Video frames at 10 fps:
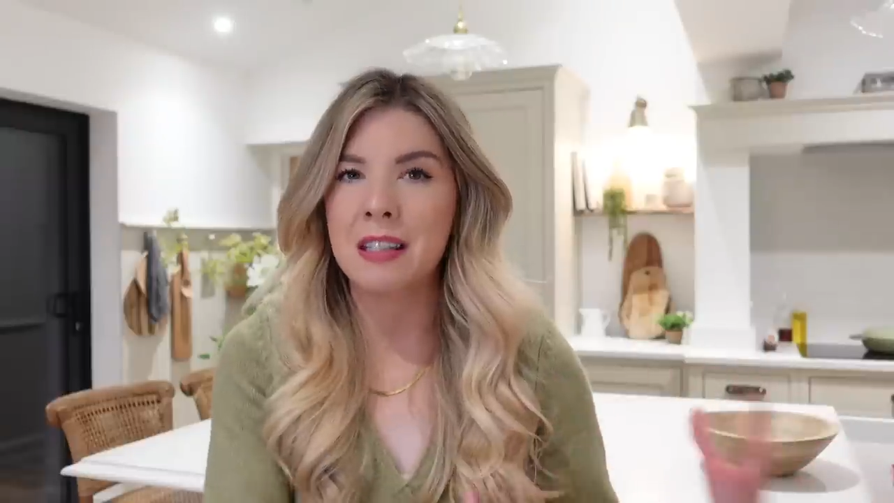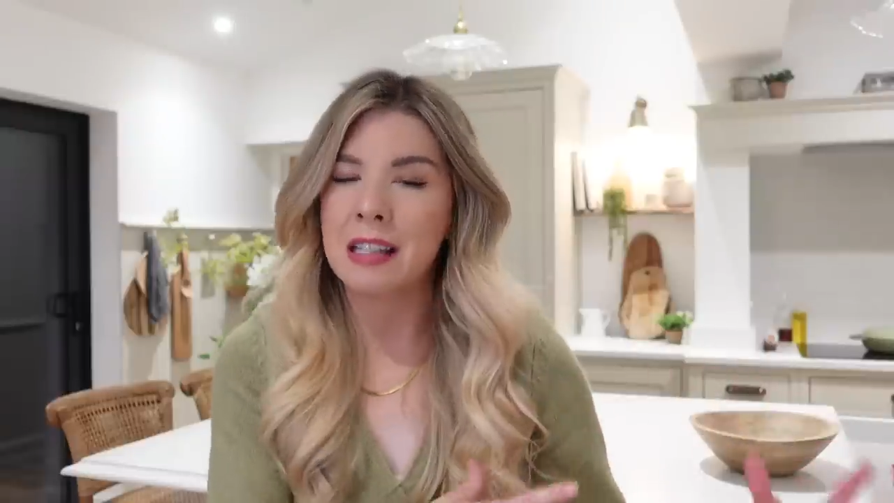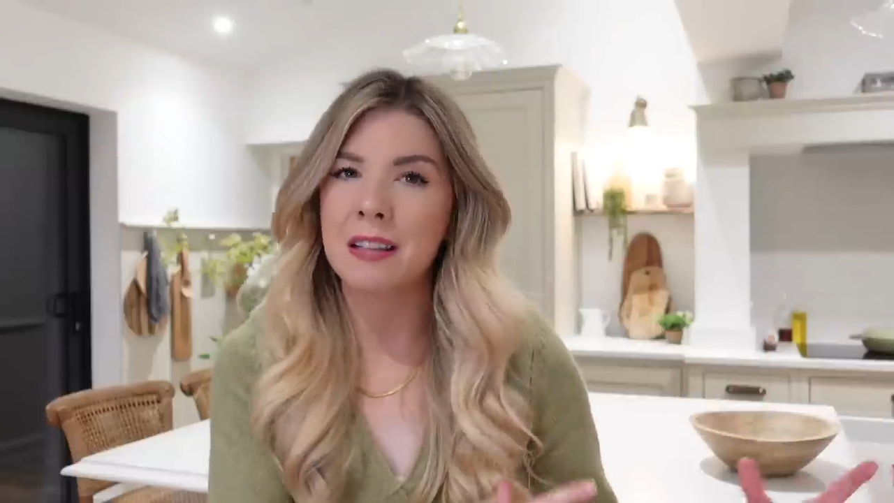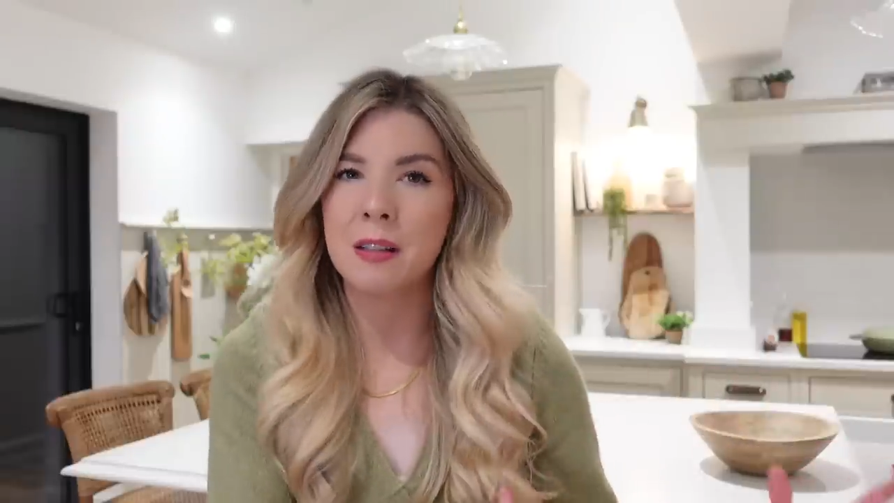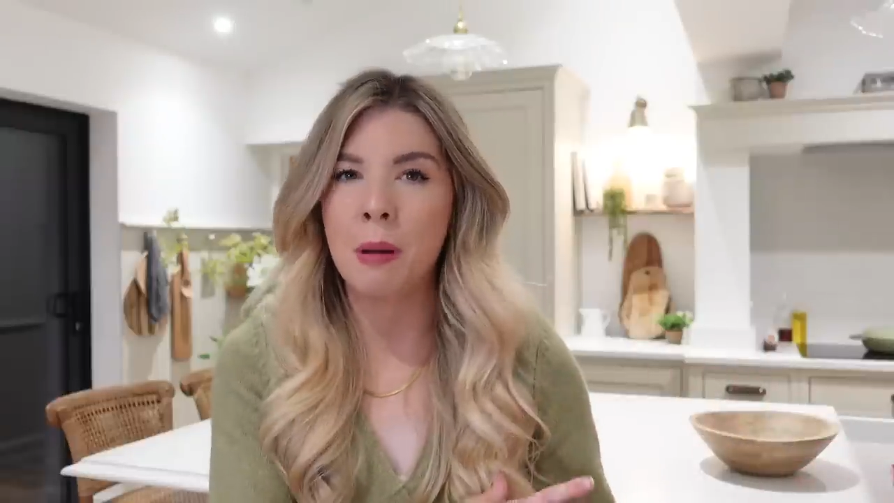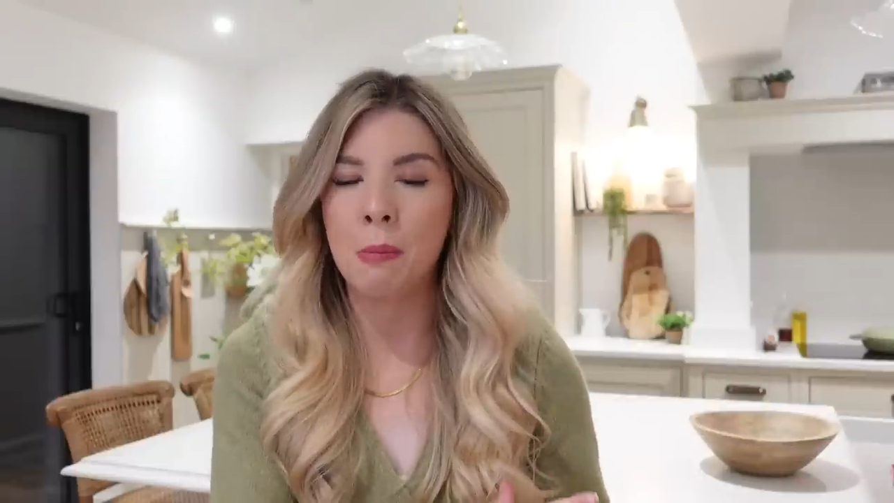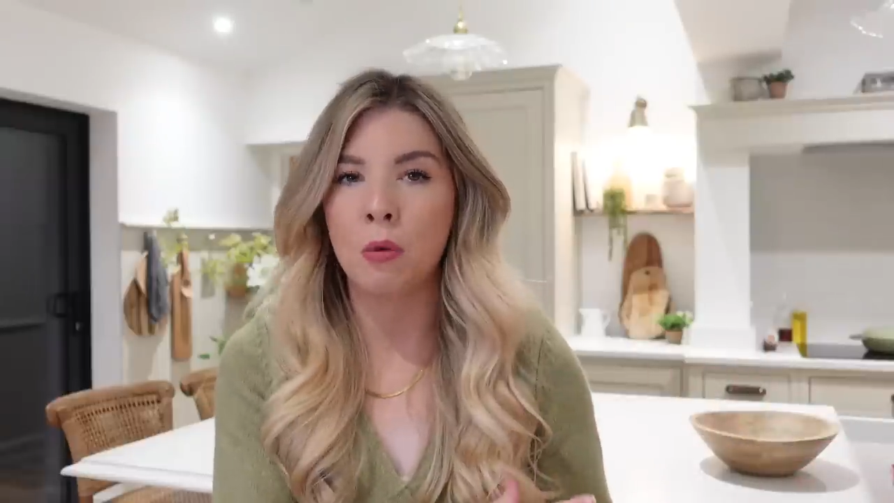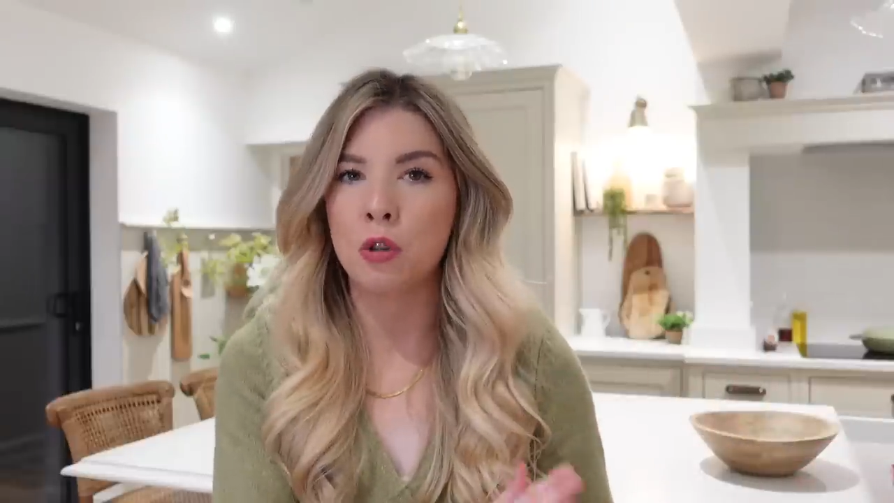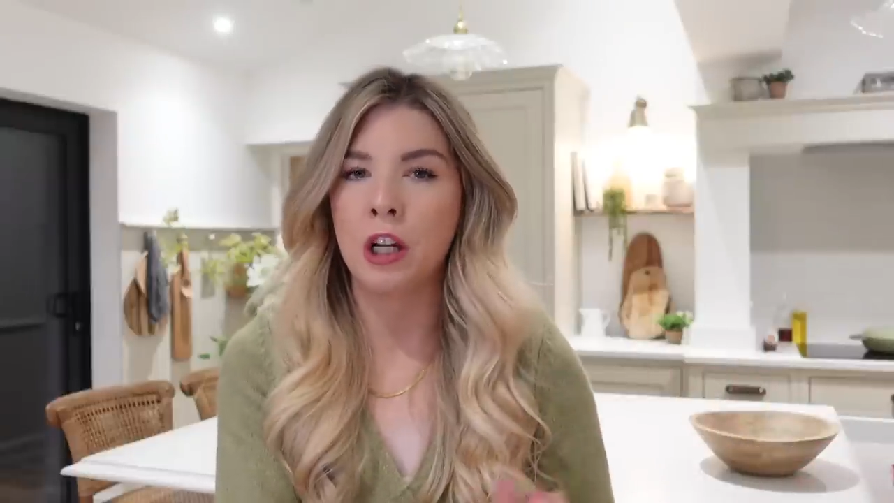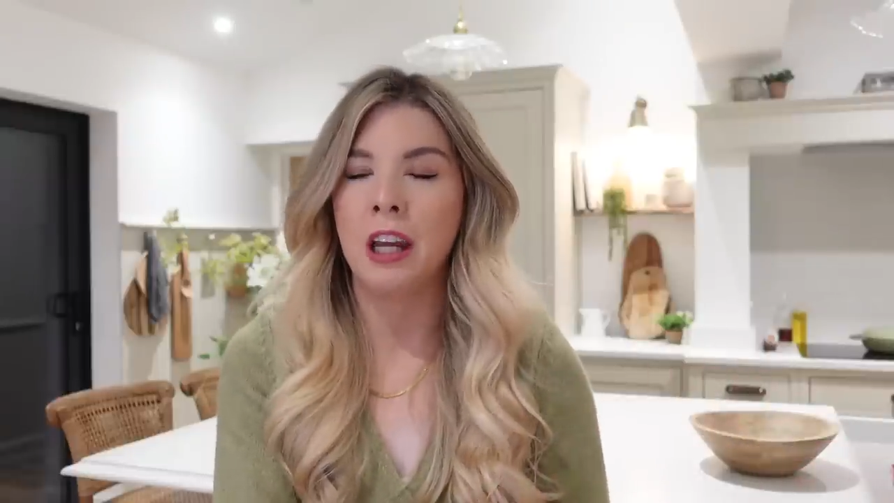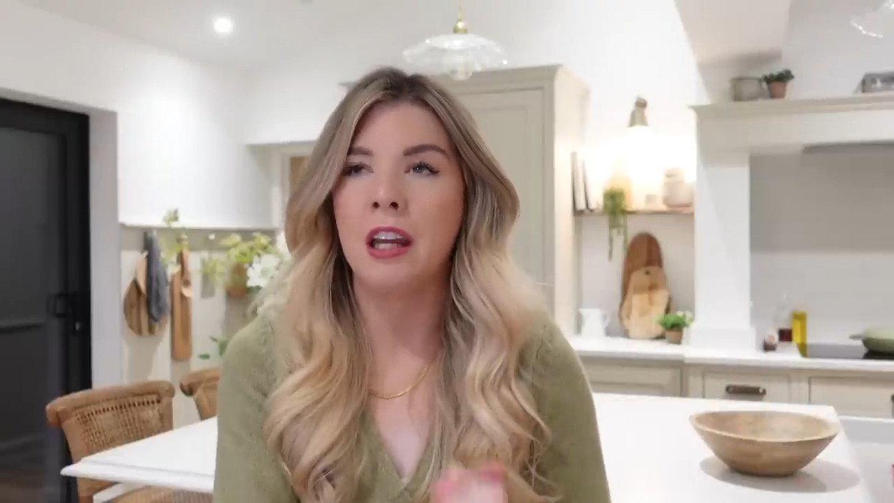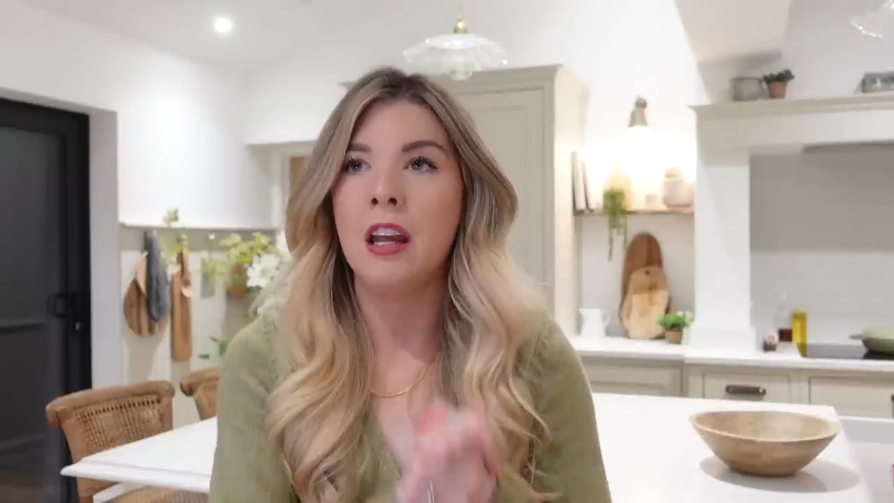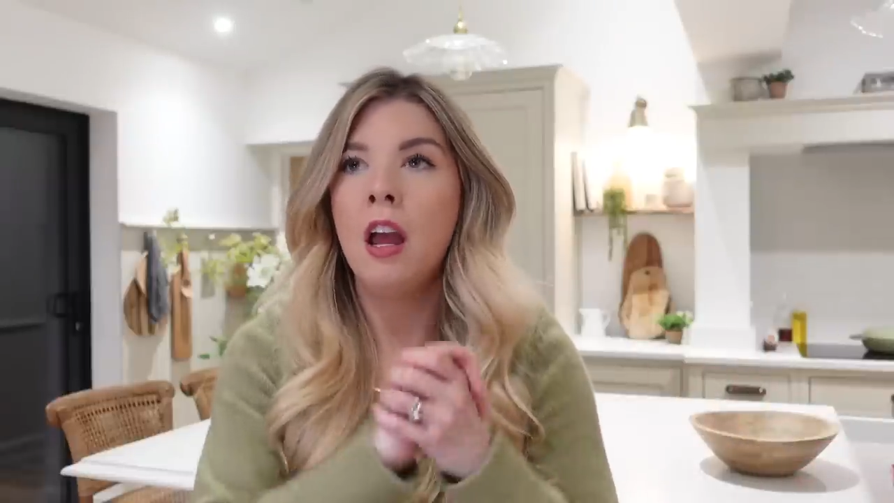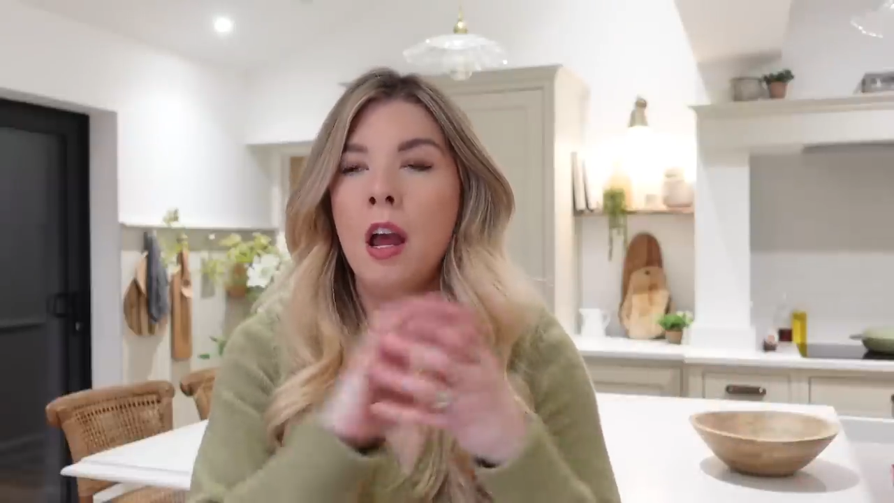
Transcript: it's, that's a bit more tricky.